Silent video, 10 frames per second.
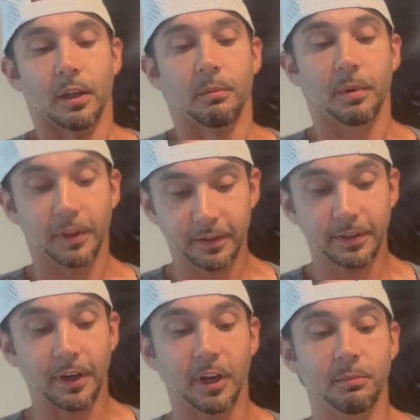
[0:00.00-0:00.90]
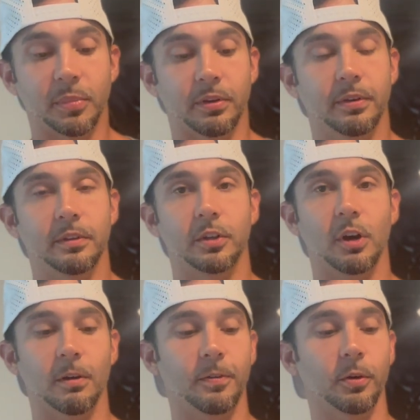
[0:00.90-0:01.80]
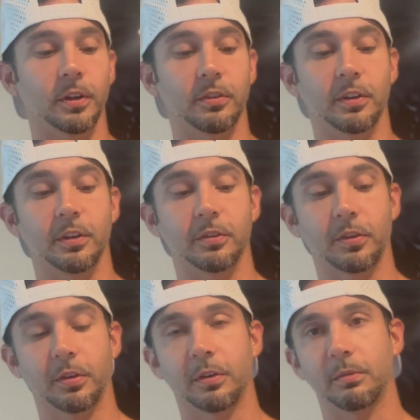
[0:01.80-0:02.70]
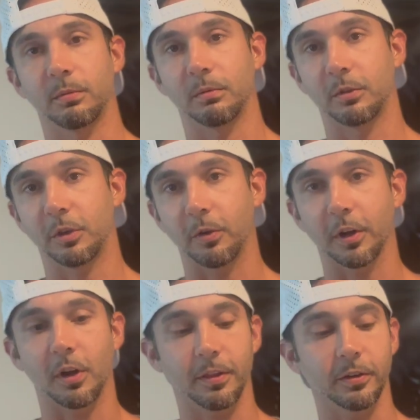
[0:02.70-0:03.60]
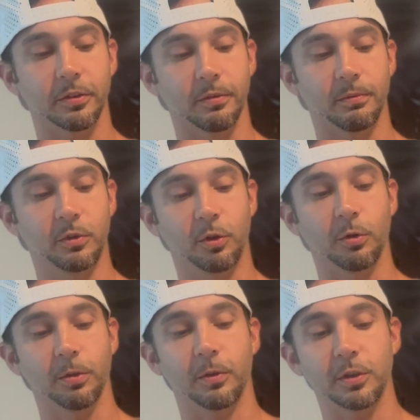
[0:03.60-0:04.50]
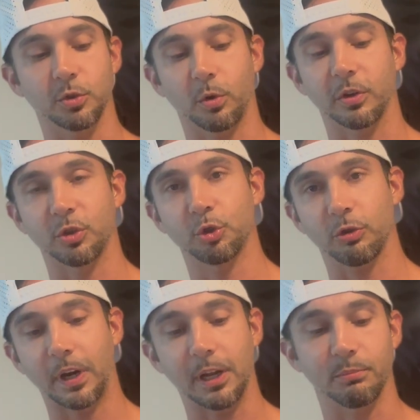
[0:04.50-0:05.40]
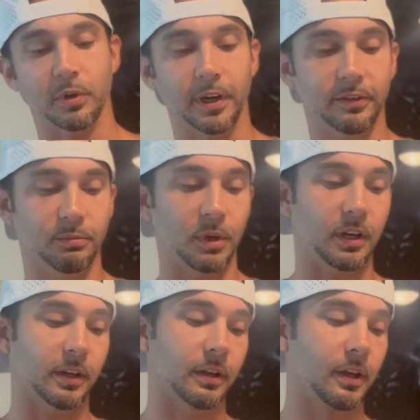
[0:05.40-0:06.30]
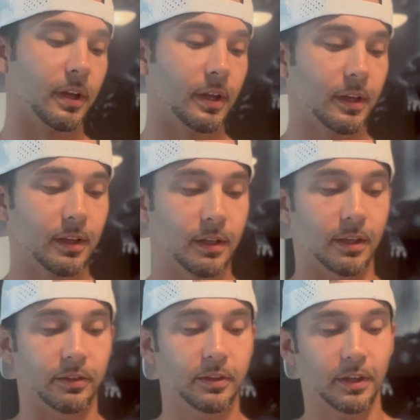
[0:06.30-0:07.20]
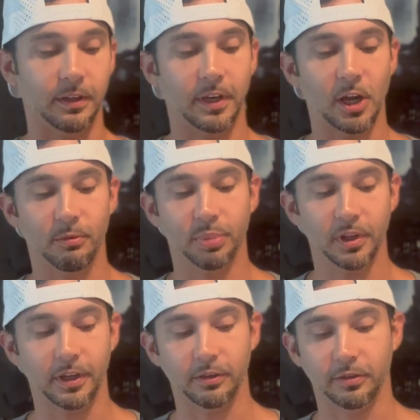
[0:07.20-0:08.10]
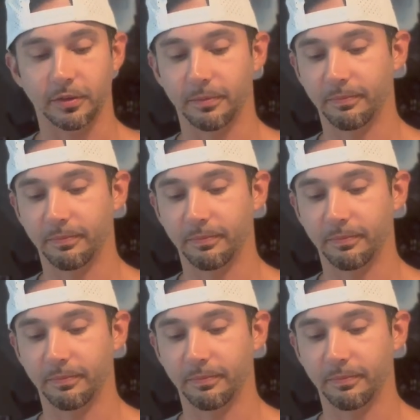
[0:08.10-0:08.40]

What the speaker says: With this time, the dog focus is, during all this, 2 or 3 short training breaks, meaning a sit down place,